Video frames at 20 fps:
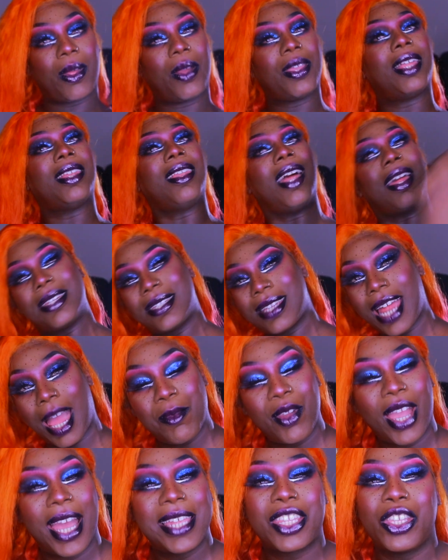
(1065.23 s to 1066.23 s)
On your lunchtime,
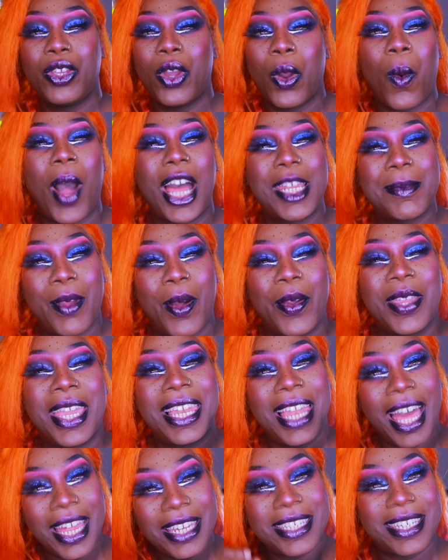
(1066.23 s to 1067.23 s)
you guys, you can watch me on your
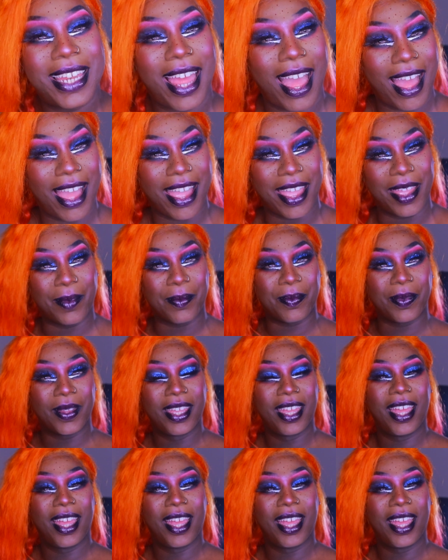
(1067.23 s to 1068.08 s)
lunchtime.